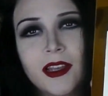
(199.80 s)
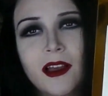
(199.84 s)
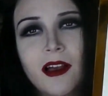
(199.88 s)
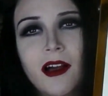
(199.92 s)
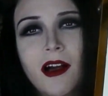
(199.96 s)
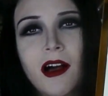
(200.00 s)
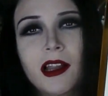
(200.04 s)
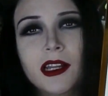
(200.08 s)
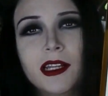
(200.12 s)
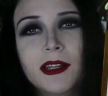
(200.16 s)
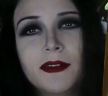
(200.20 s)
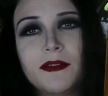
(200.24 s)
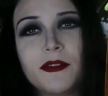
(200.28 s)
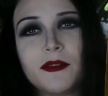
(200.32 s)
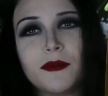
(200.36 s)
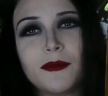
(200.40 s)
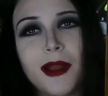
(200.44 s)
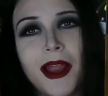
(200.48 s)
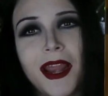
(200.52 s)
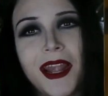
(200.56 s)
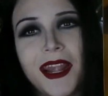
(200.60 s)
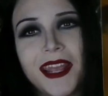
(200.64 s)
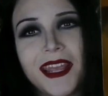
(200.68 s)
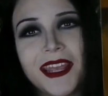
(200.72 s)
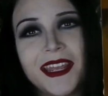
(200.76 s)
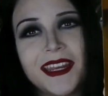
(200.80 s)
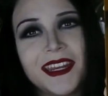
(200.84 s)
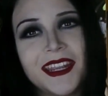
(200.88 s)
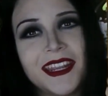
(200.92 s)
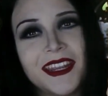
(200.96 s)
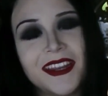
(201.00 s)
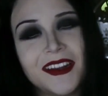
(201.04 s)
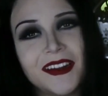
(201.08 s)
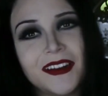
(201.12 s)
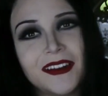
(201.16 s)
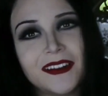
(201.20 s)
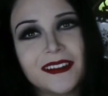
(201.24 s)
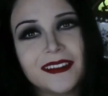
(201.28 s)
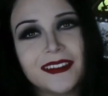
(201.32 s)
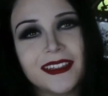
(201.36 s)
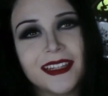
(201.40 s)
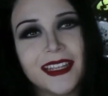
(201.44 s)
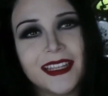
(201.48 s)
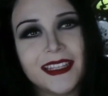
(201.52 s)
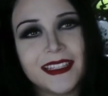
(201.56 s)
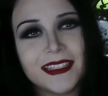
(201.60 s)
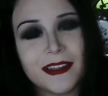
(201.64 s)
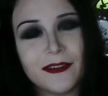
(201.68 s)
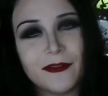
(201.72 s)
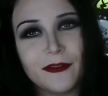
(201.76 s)
all of the writing in here
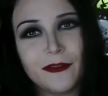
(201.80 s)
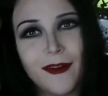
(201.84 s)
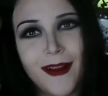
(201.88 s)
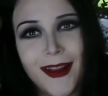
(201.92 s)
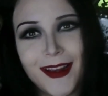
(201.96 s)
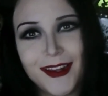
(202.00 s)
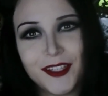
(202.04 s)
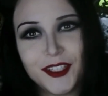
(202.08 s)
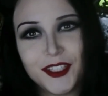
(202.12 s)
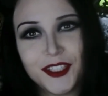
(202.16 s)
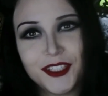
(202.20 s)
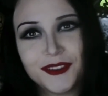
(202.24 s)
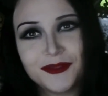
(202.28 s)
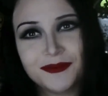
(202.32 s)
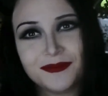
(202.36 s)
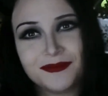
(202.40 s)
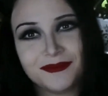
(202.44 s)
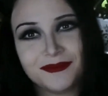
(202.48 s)
is in French.